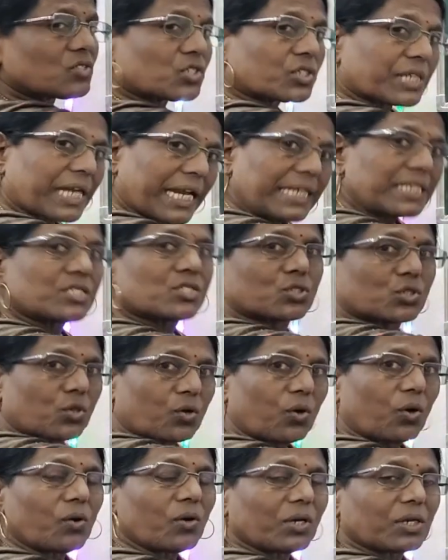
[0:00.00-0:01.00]
straight
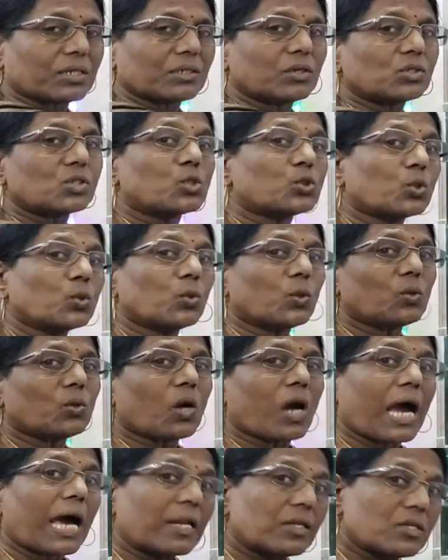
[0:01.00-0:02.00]
stroke,
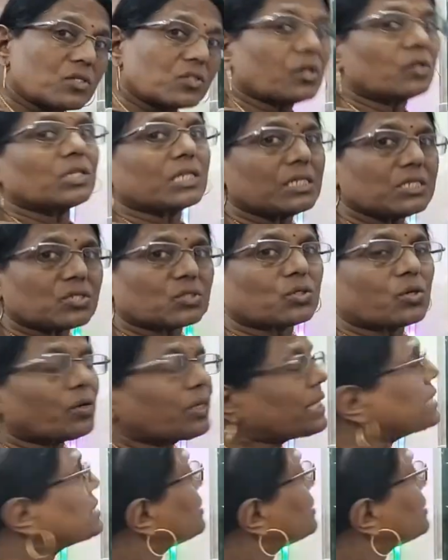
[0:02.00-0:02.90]
2 horizontal stroke